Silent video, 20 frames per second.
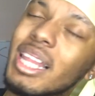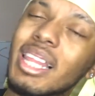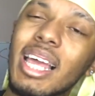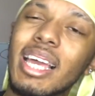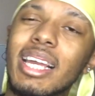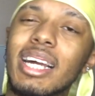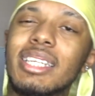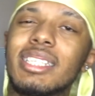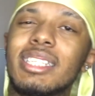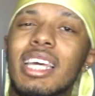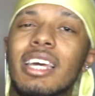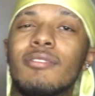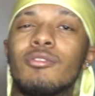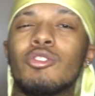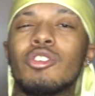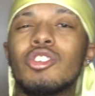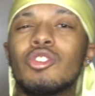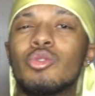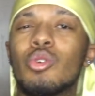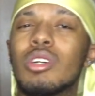like I said, if you
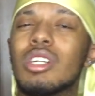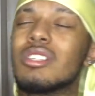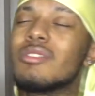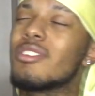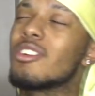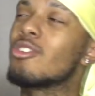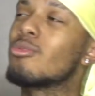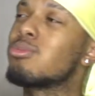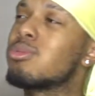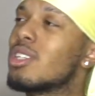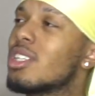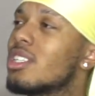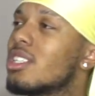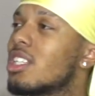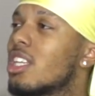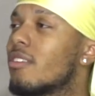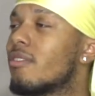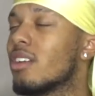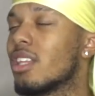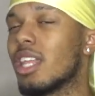enjoyed this video, please
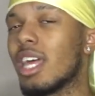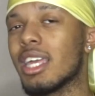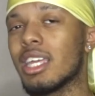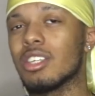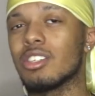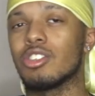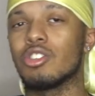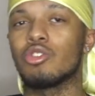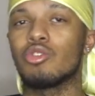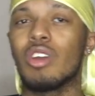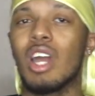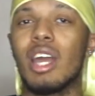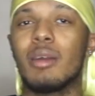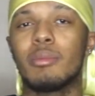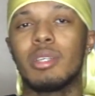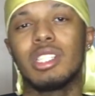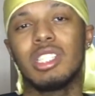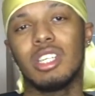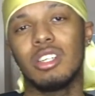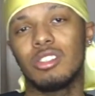leave a like and subscribe
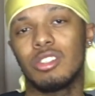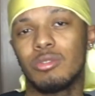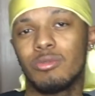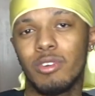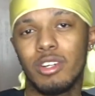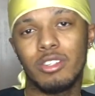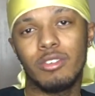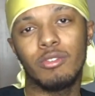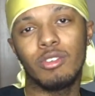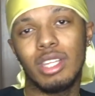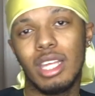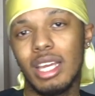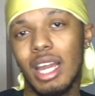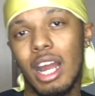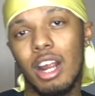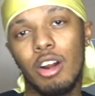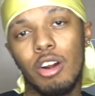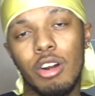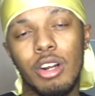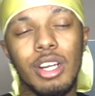and share it with your friends if you think
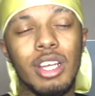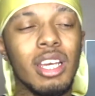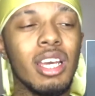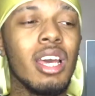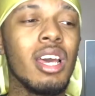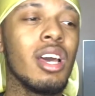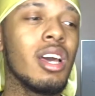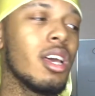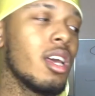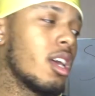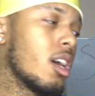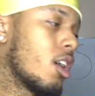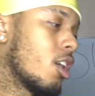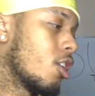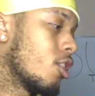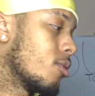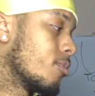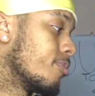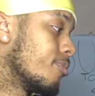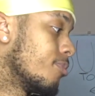I earned it.
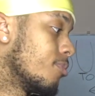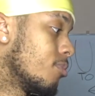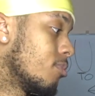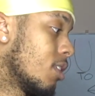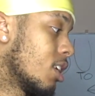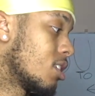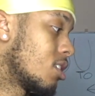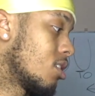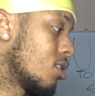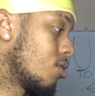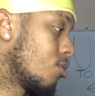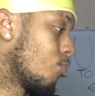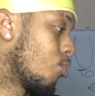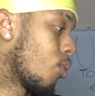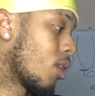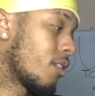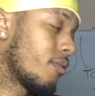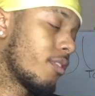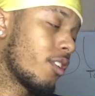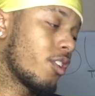This is
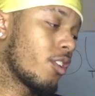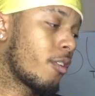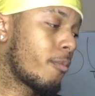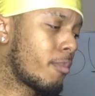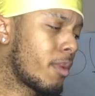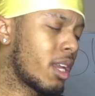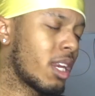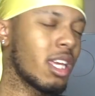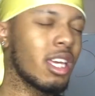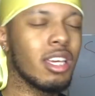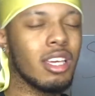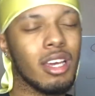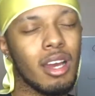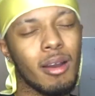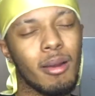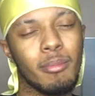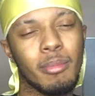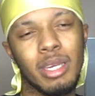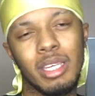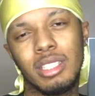one video of many.
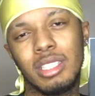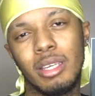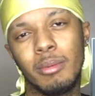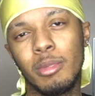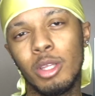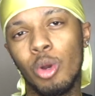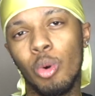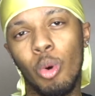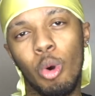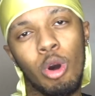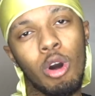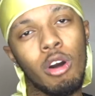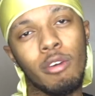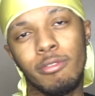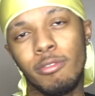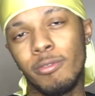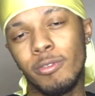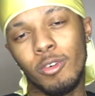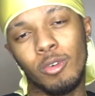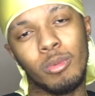I may seem a little off,
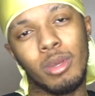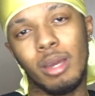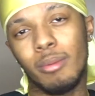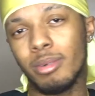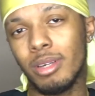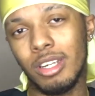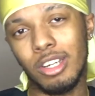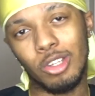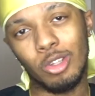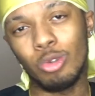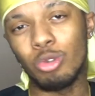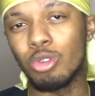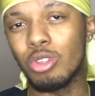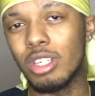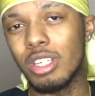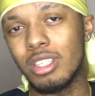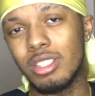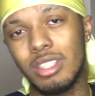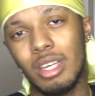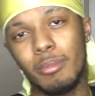you feel me? I'm getting used to
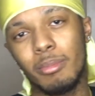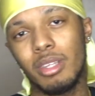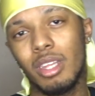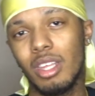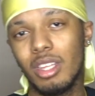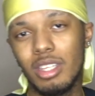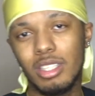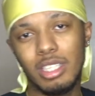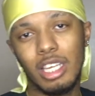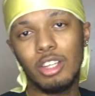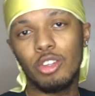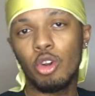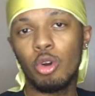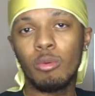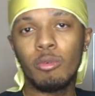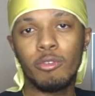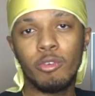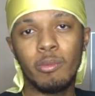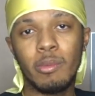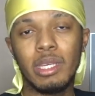this type of thing. This ain't
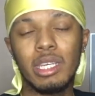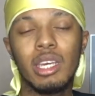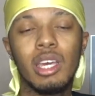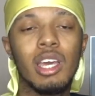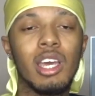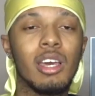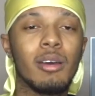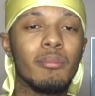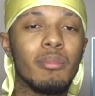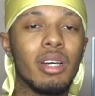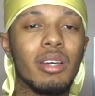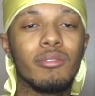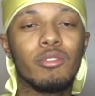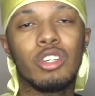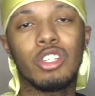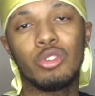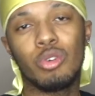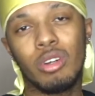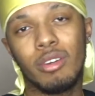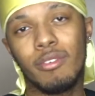normal for me. But if you
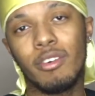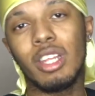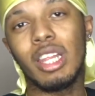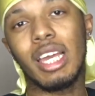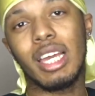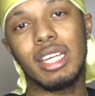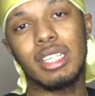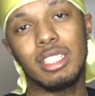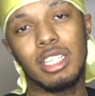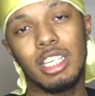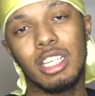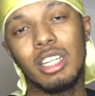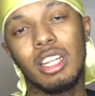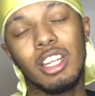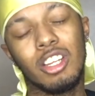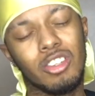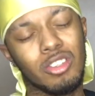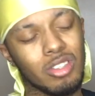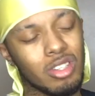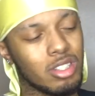enjoyed the video, like I said,
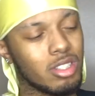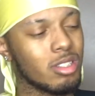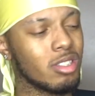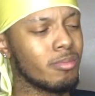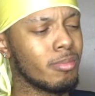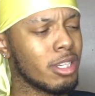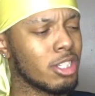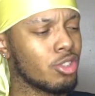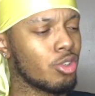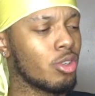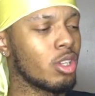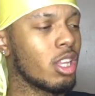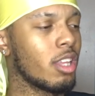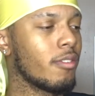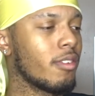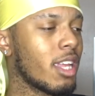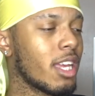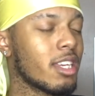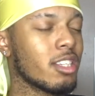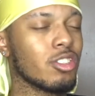and make sure you leave
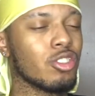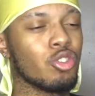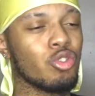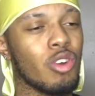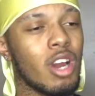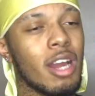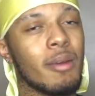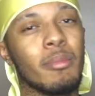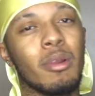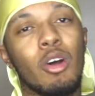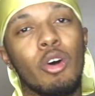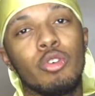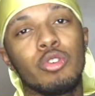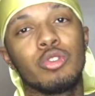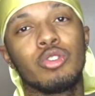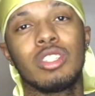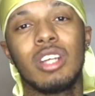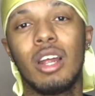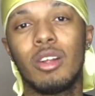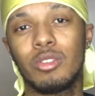a like and subscribe. And also
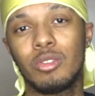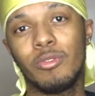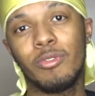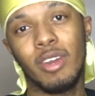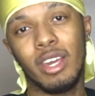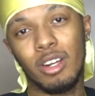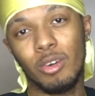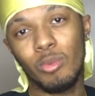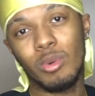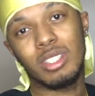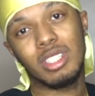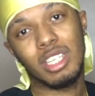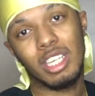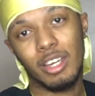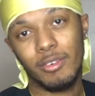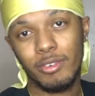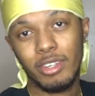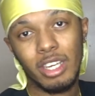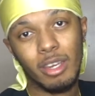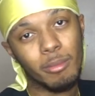shout out to FANUM once
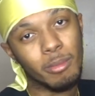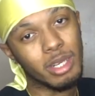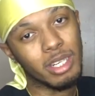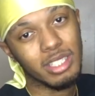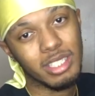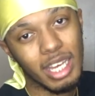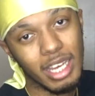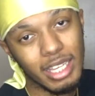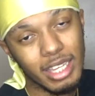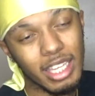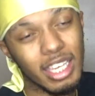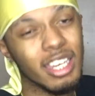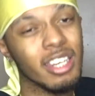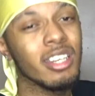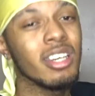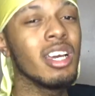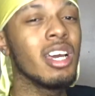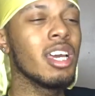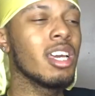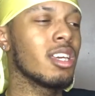again for giving me this idea.
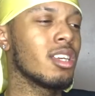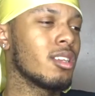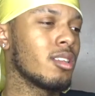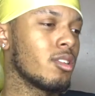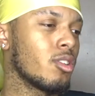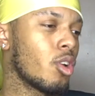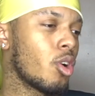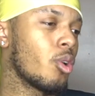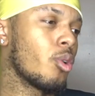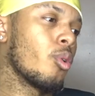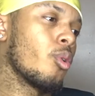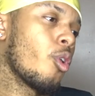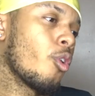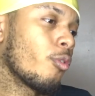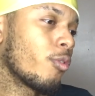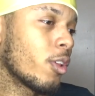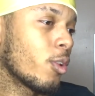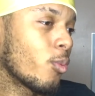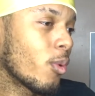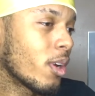You know,
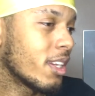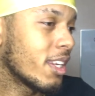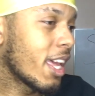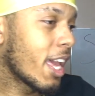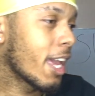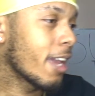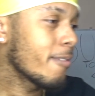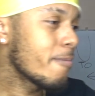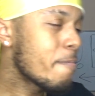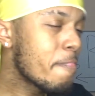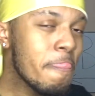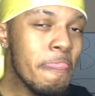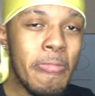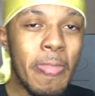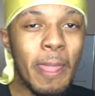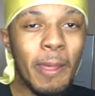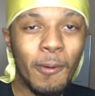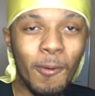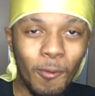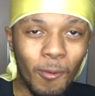hopefully one day
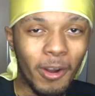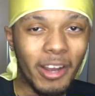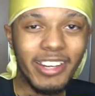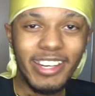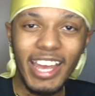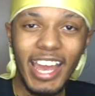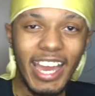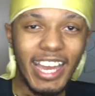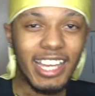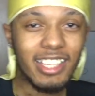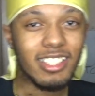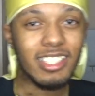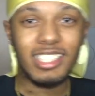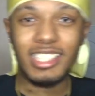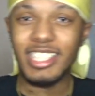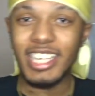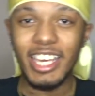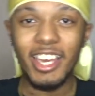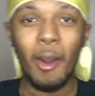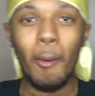I get to
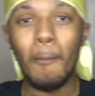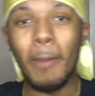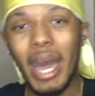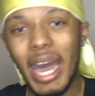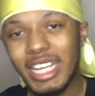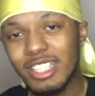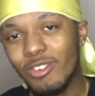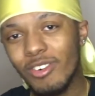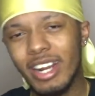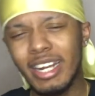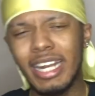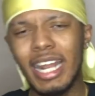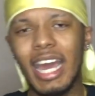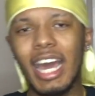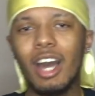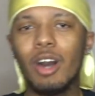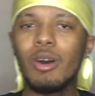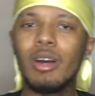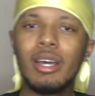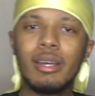see him. But as of right
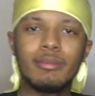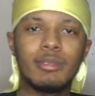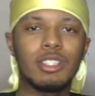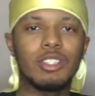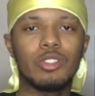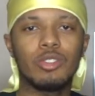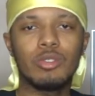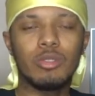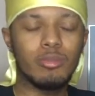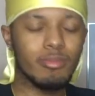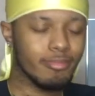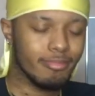now, just